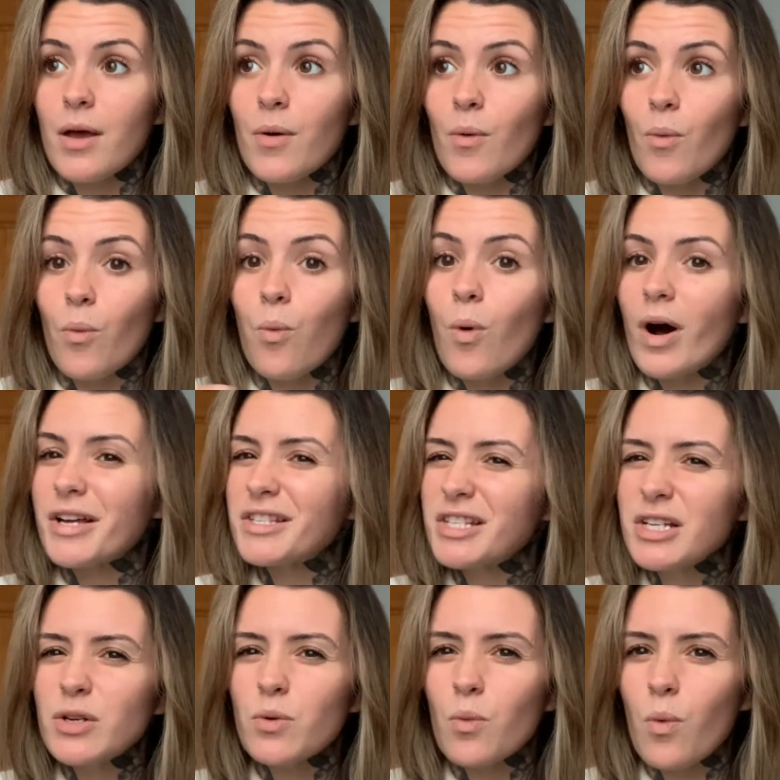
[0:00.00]

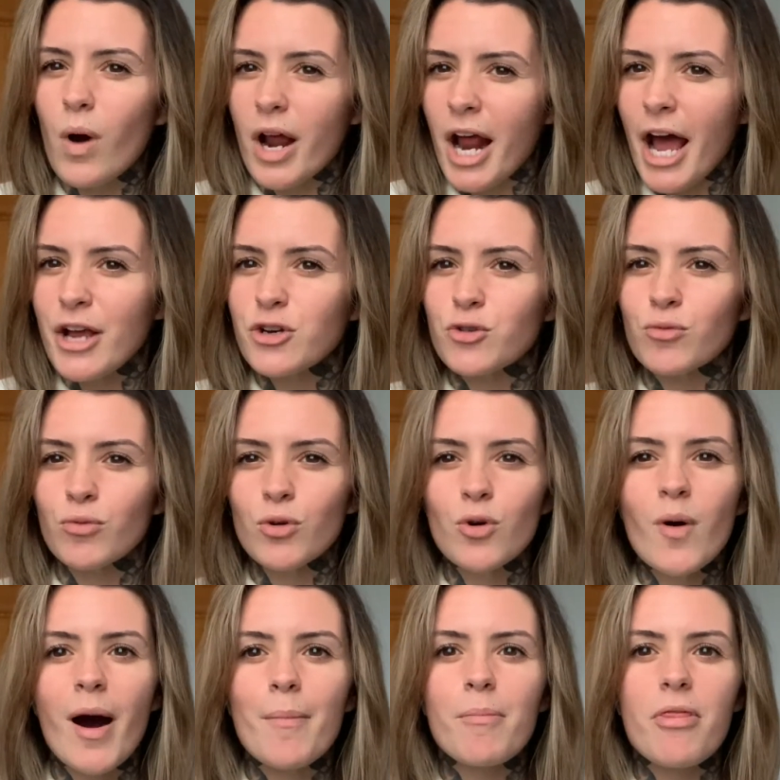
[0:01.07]
wasn't what I grew
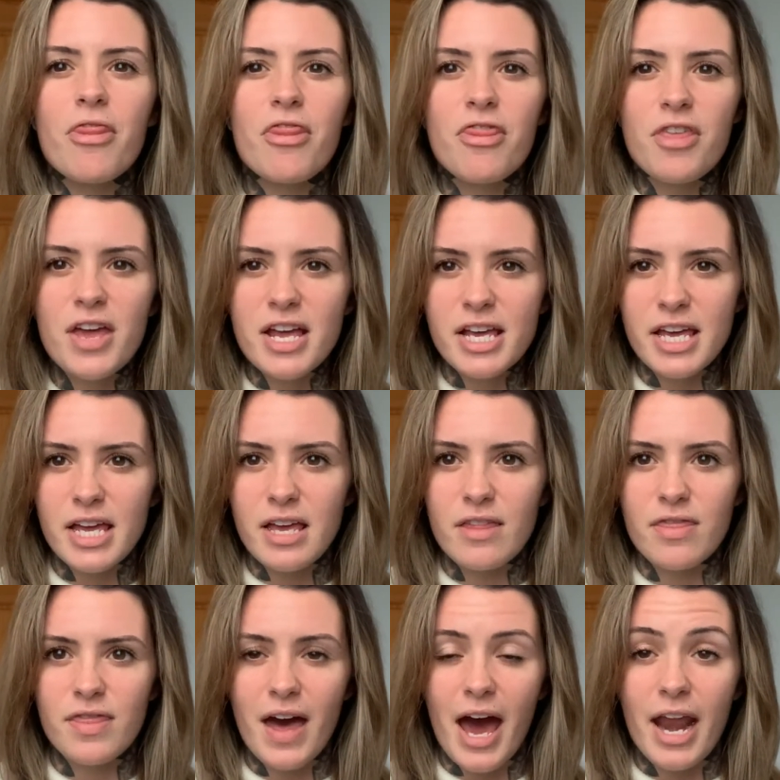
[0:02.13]
up
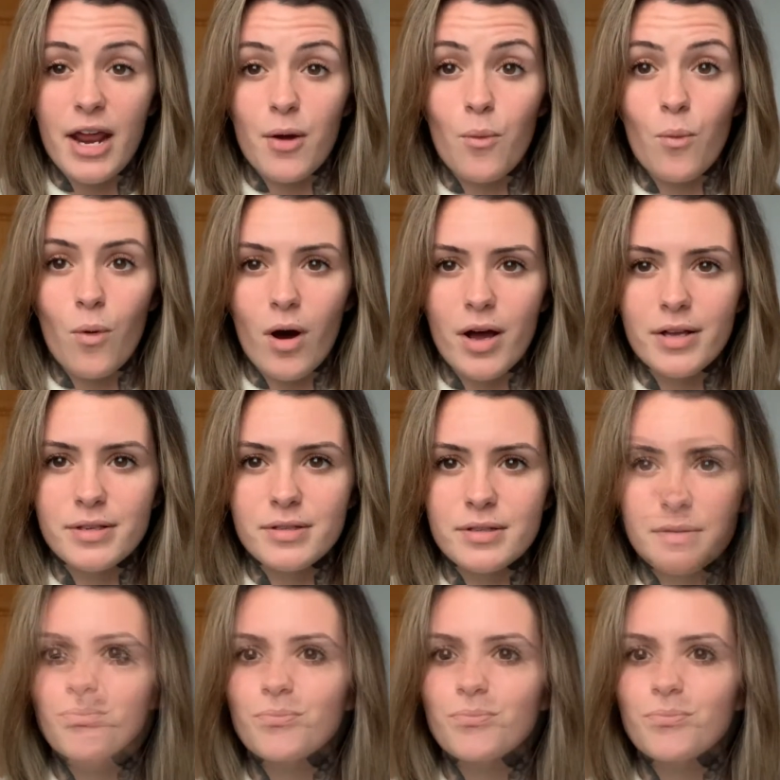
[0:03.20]
thinking that it was.